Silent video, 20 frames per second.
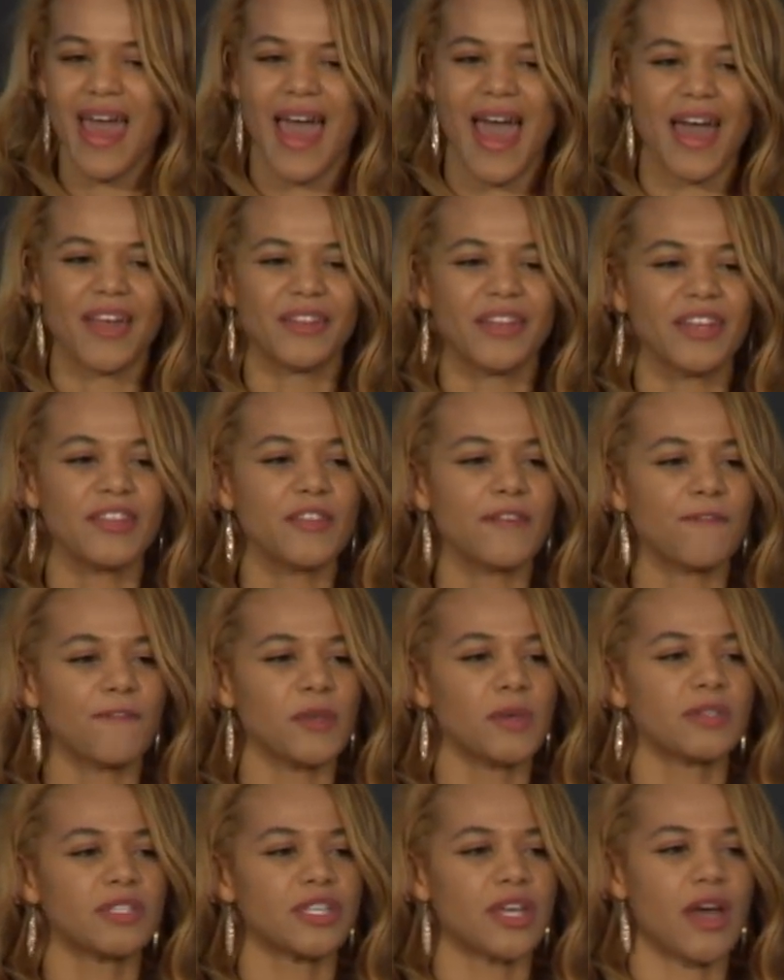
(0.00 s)
And in the
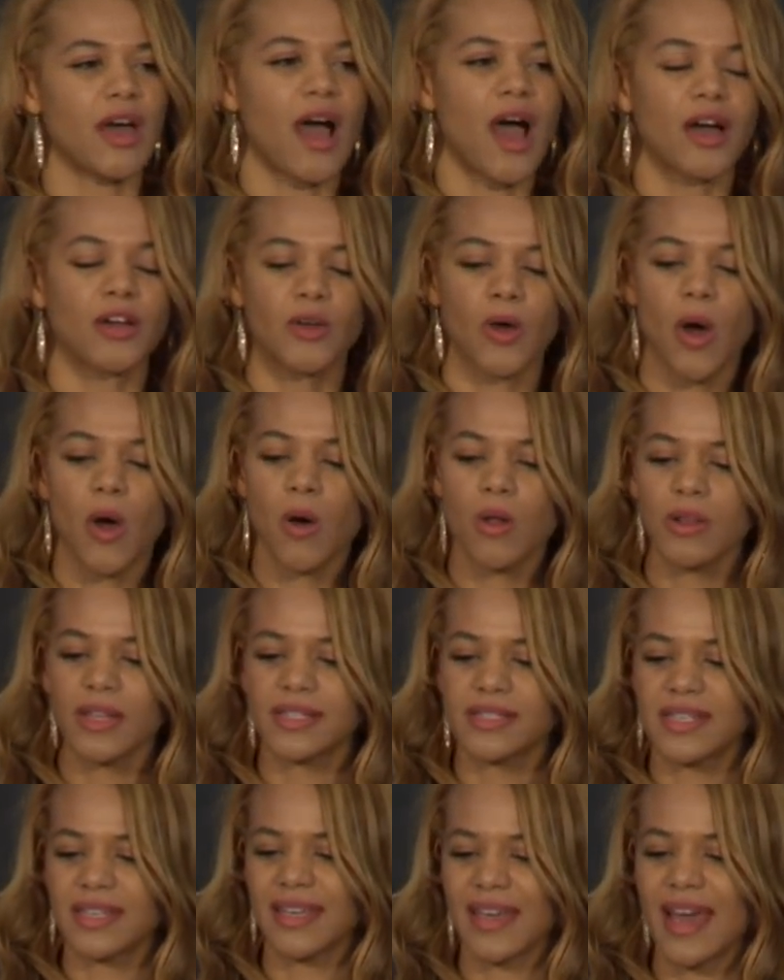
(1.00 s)
future, our goal
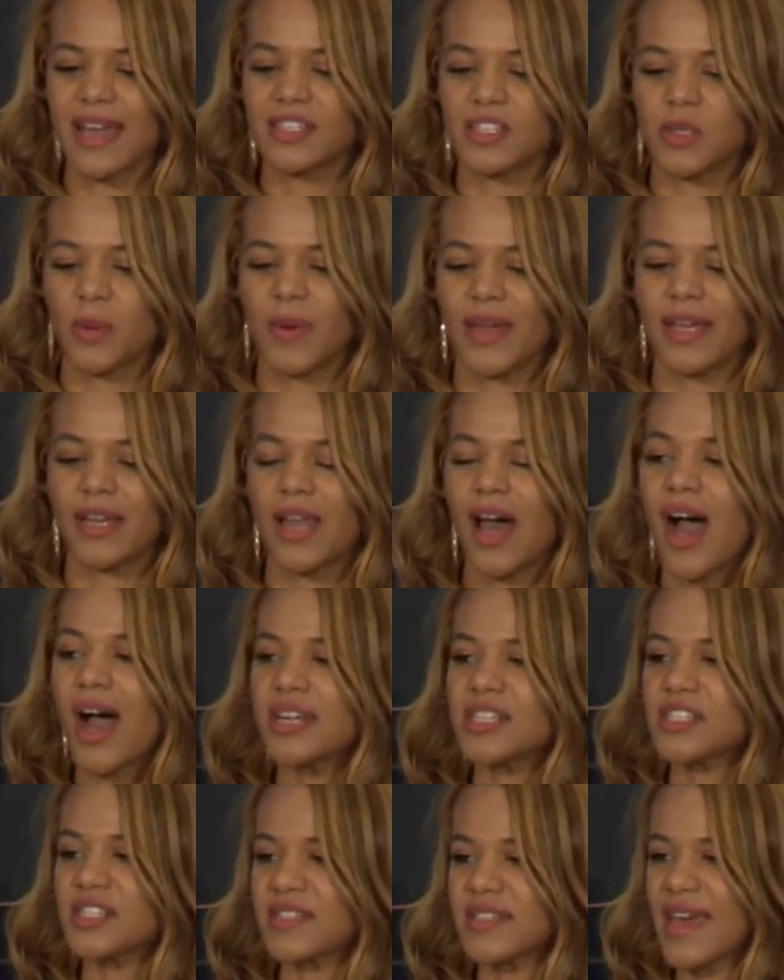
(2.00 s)
is to get to a
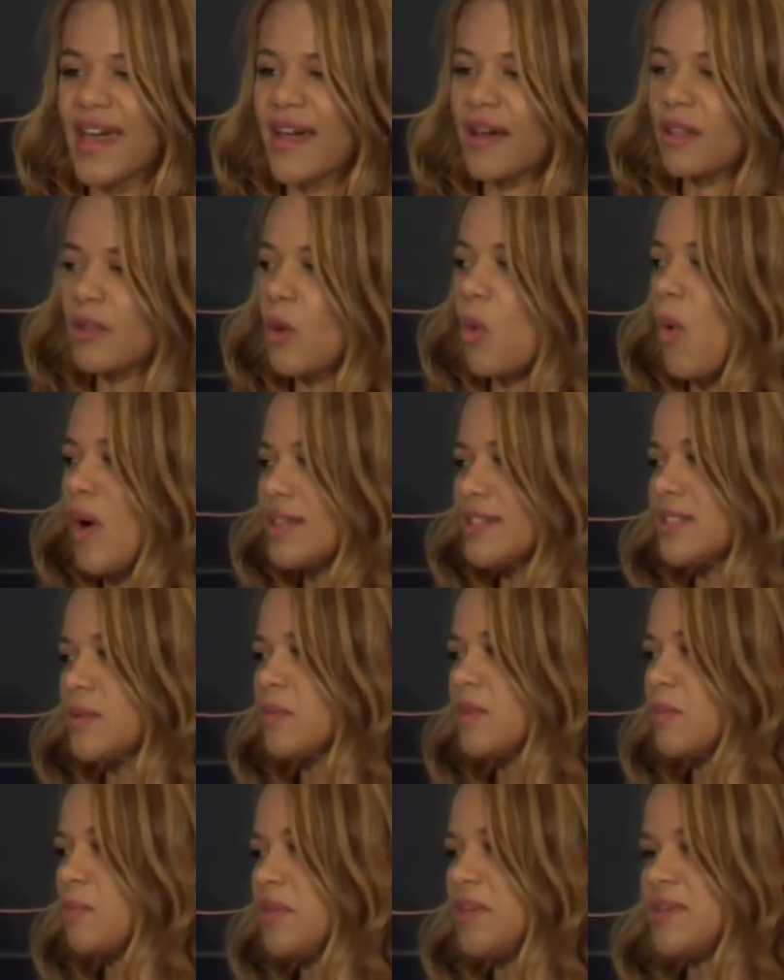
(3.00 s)
large-scale quantum
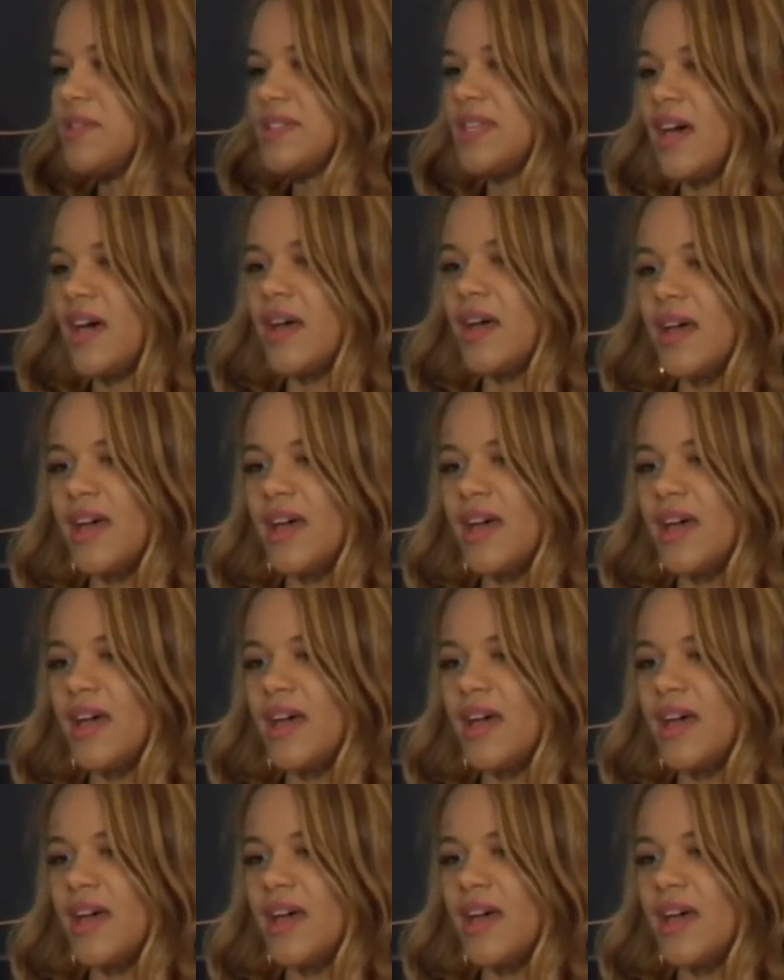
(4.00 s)
computer.